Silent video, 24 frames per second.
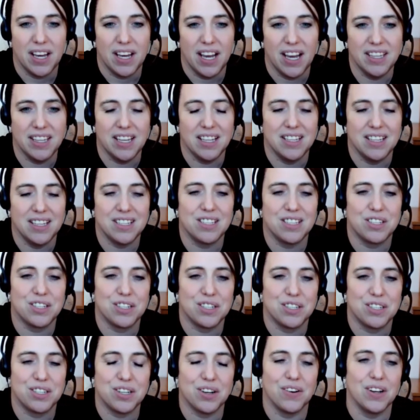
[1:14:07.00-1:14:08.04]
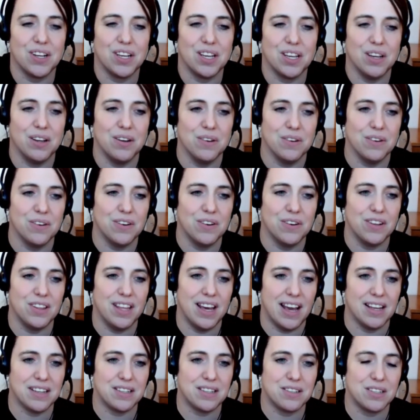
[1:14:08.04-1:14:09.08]
And then this is just showing you
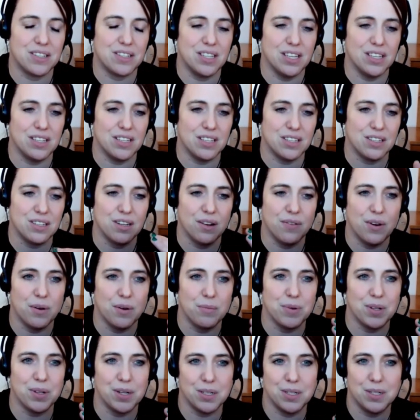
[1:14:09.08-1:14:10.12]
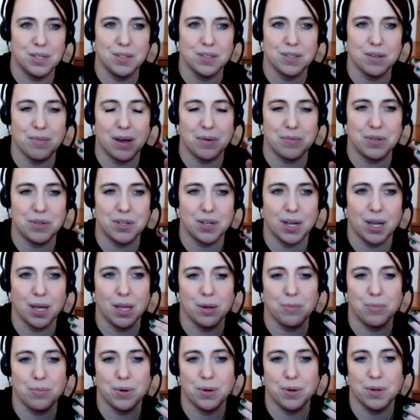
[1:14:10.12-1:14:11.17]
that the addition of obinutuzumab to
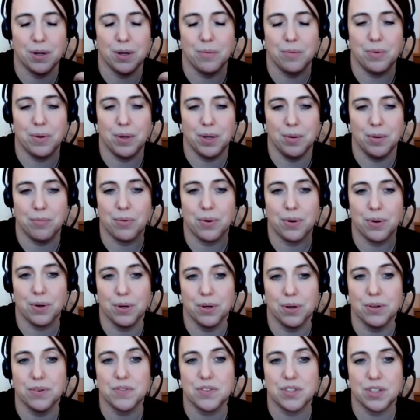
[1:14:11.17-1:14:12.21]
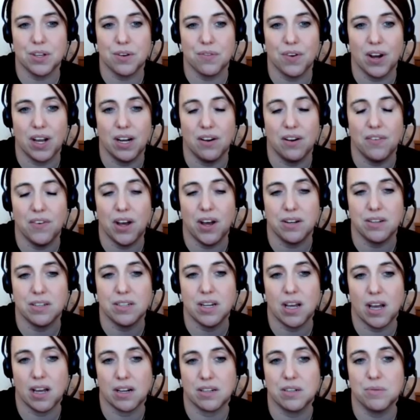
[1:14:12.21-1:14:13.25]
acalabrutinib improves the rate of
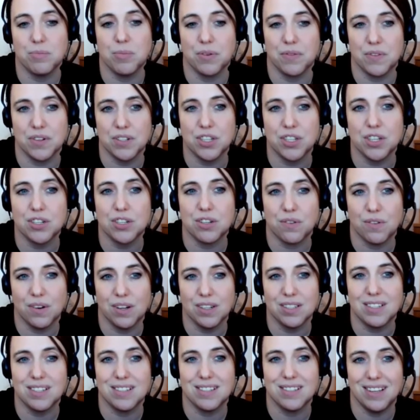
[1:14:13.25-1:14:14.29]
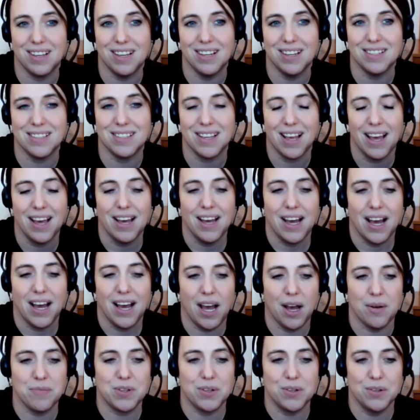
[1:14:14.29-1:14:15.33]
undetectable residual disease.
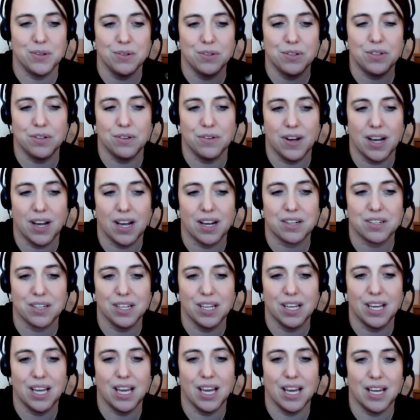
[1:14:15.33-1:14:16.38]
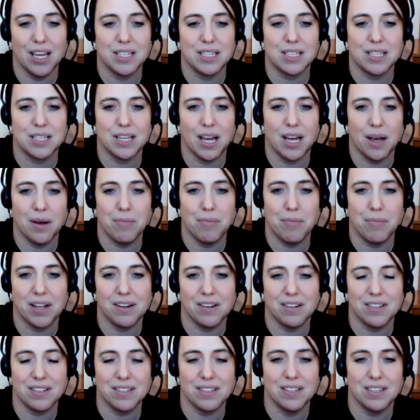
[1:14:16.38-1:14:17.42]
So you do actually get better
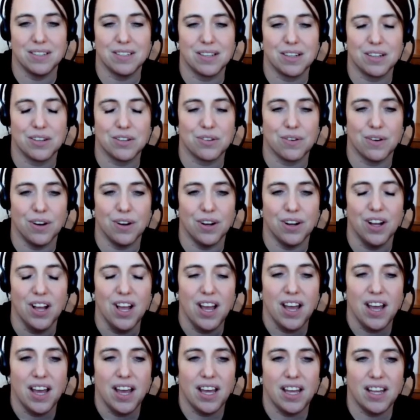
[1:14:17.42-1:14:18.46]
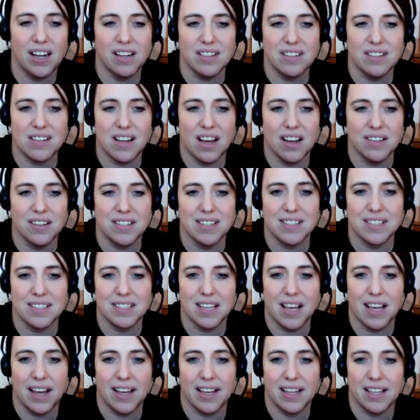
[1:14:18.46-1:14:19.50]
disease control. And I'll just
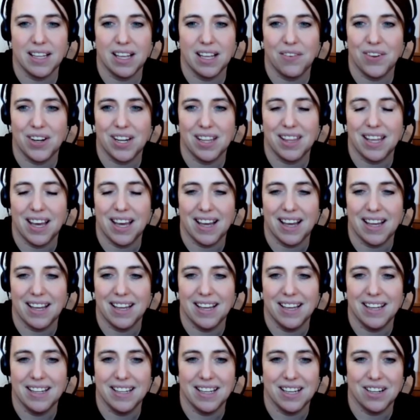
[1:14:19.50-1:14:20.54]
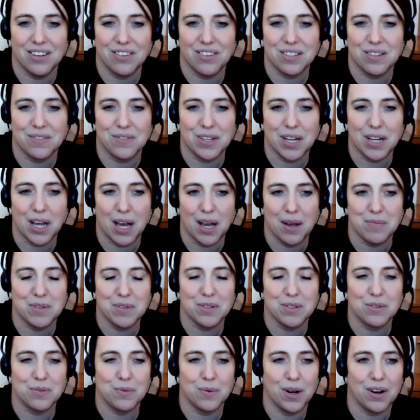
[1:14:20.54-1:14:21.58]
leave it at that in the interest of time,
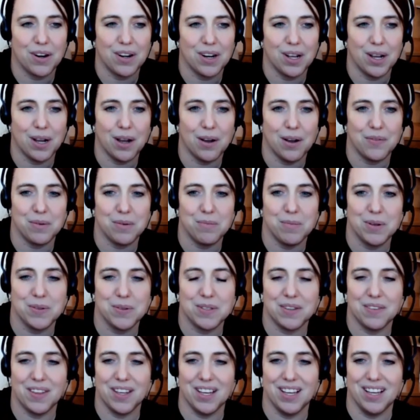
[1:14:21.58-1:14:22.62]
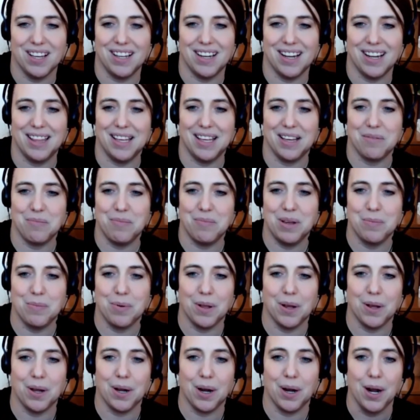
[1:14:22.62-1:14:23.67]
since we already covered most of it. And I think people
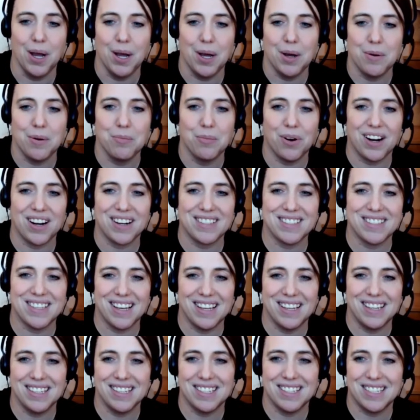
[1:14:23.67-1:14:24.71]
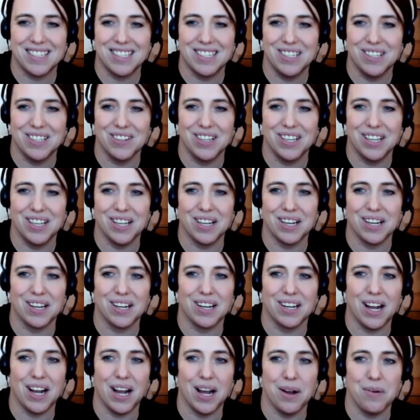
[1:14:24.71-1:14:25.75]
are more excited to
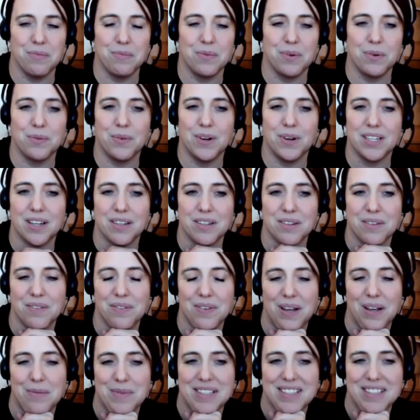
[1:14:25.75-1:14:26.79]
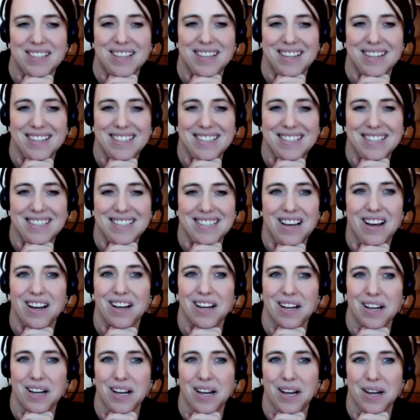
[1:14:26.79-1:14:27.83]
hear what Dr. Feynman's going to
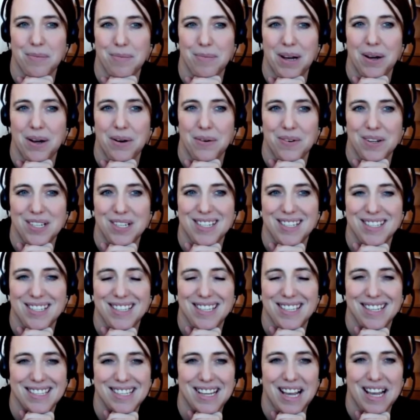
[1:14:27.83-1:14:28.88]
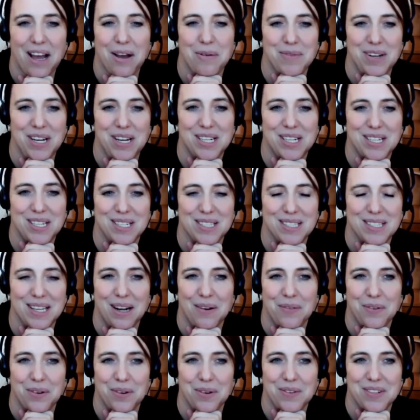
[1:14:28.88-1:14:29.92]
talk about, which is these combinations that
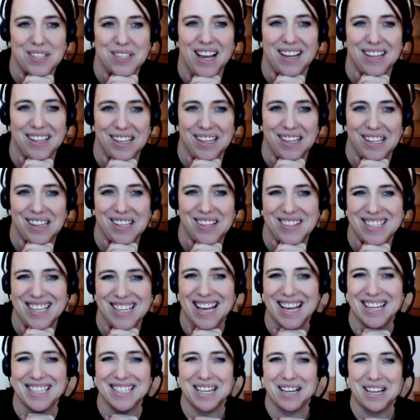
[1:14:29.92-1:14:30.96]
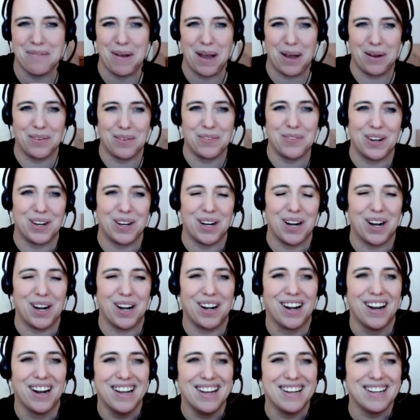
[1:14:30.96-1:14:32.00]
everyone was highly enthusiastic about for
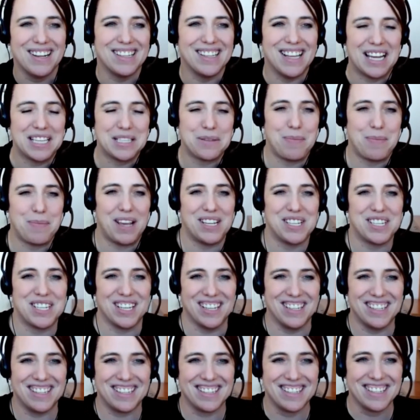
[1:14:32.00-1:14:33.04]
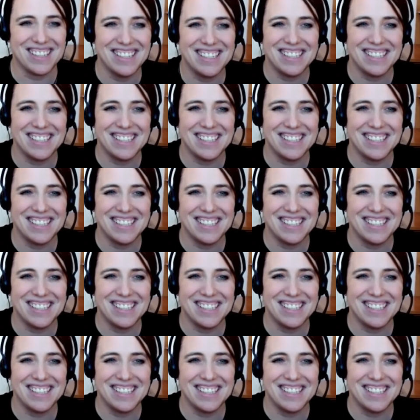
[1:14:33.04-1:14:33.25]
our last patient.